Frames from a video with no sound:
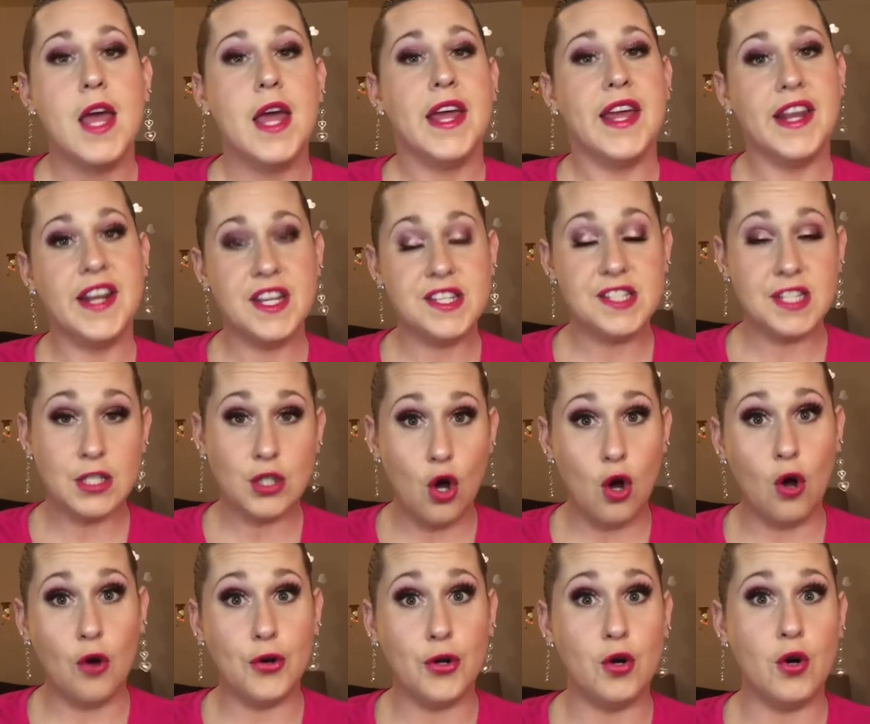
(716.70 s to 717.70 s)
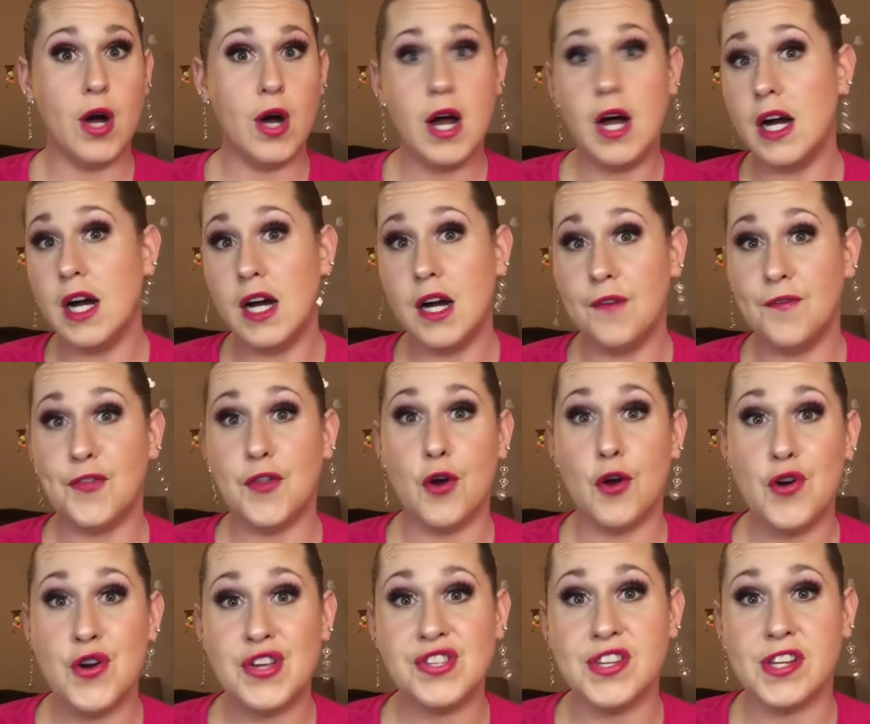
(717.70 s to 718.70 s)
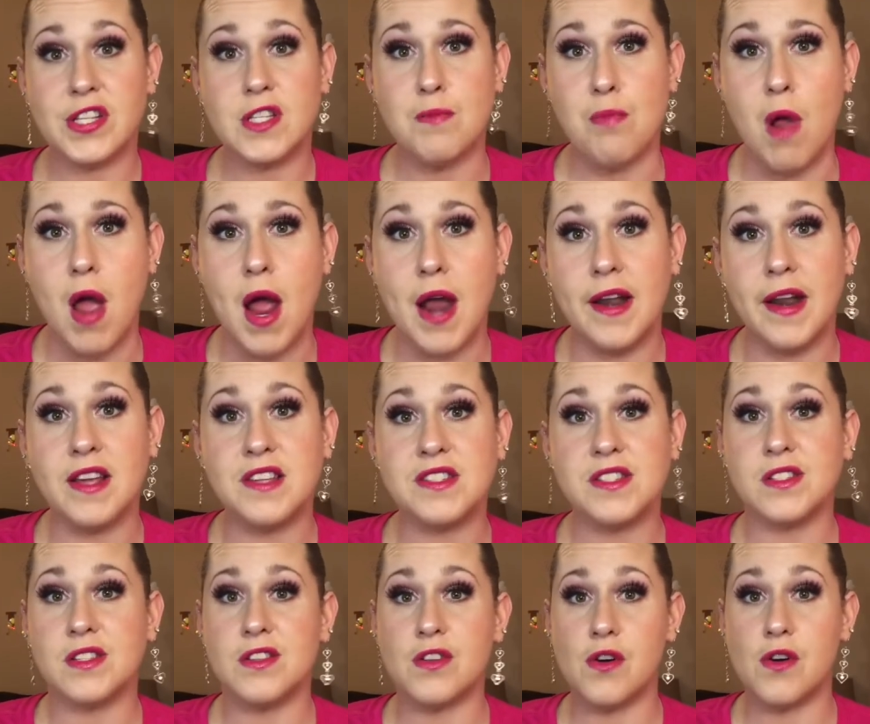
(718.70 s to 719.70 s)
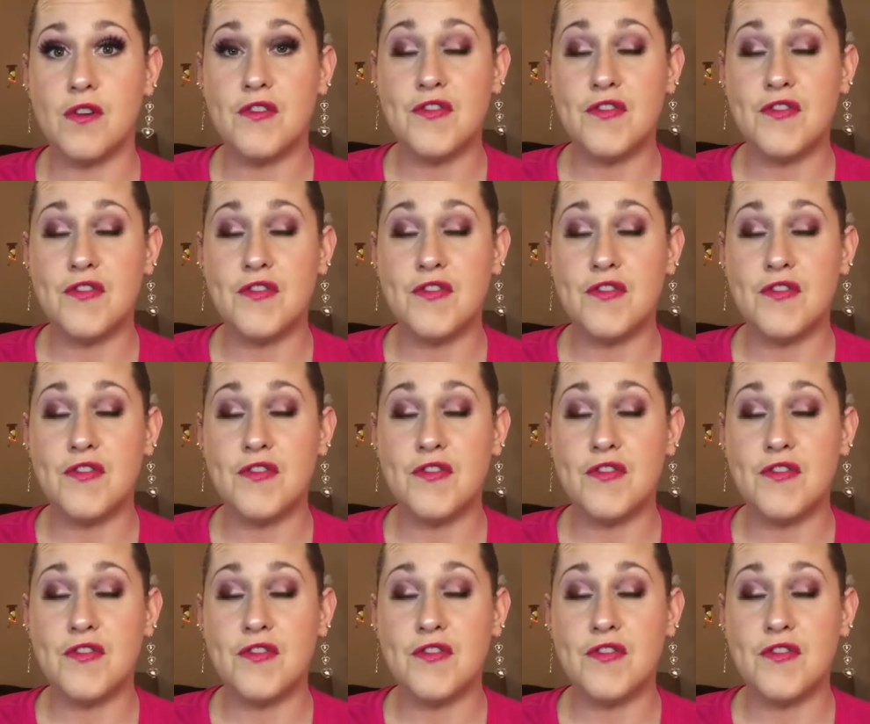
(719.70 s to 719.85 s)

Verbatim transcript: It is a total of 36 products so